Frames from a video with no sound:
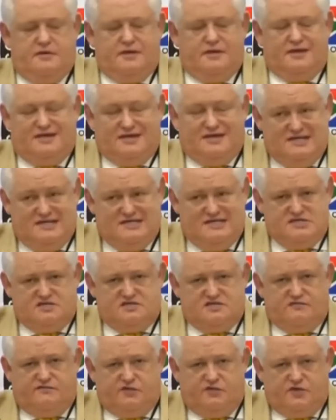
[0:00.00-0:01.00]
The
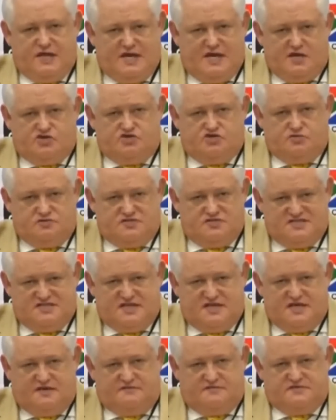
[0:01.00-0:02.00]
keys for the actual
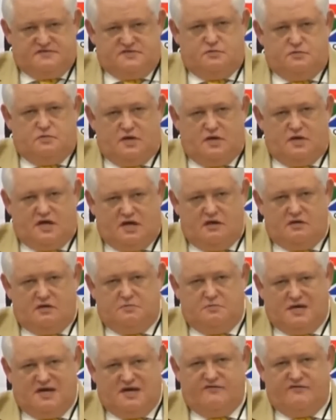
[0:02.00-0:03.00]
safes were
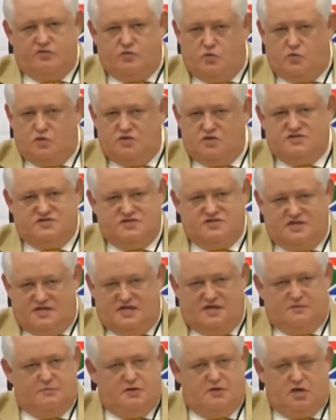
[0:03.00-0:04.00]
held by Gavin Watson
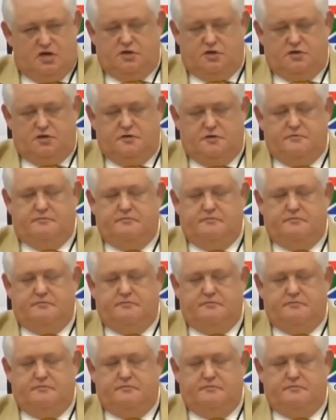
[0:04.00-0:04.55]
and him alone.